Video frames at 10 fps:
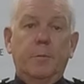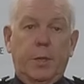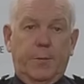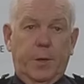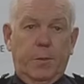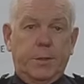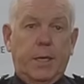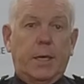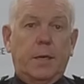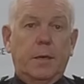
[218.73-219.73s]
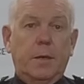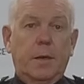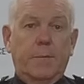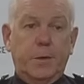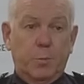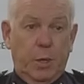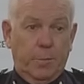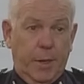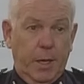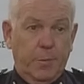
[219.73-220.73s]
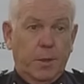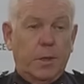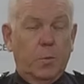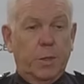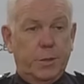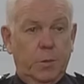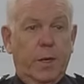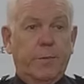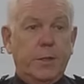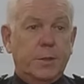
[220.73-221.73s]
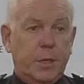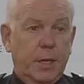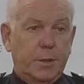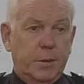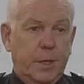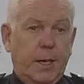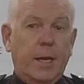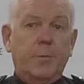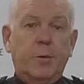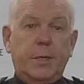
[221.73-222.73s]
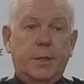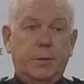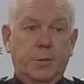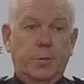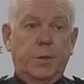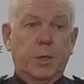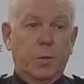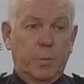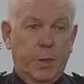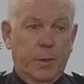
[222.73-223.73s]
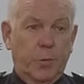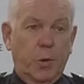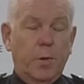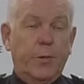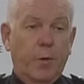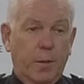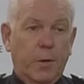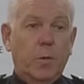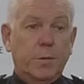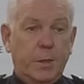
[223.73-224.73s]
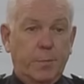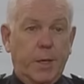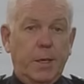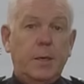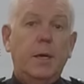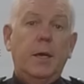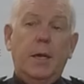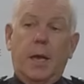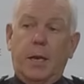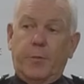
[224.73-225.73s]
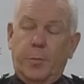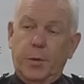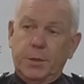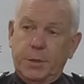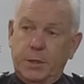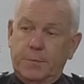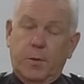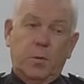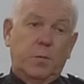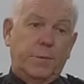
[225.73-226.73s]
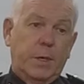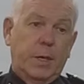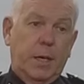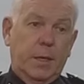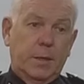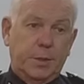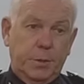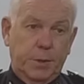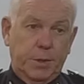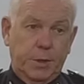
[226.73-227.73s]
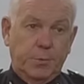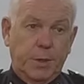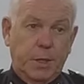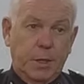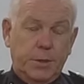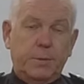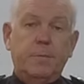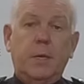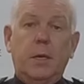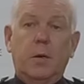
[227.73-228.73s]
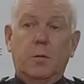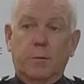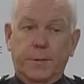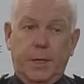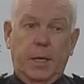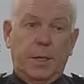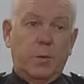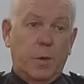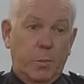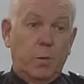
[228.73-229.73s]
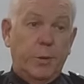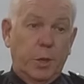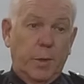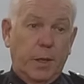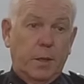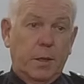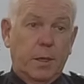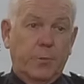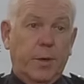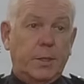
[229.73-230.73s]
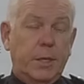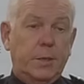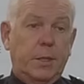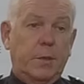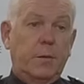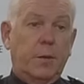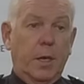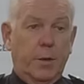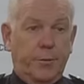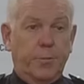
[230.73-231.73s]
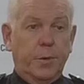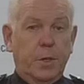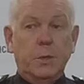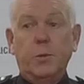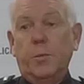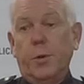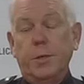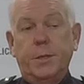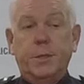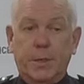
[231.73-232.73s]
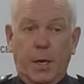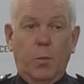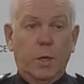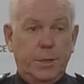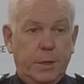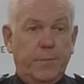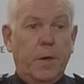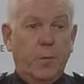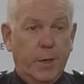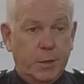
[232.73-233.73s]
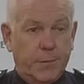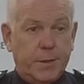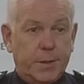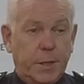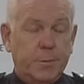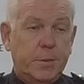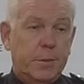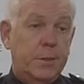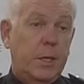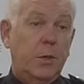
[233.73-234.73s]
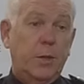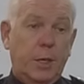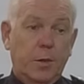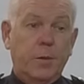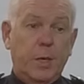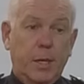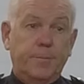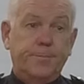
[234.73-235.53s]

But if there is any visible impairment, then we still have legislation that enables us to deal with people who are driving whilst impaired. And if a person is involved in a serious injury collision, or a fatality, we will be doing drug testing through the hospital process, and that will identify a range of other substances, including cocaine.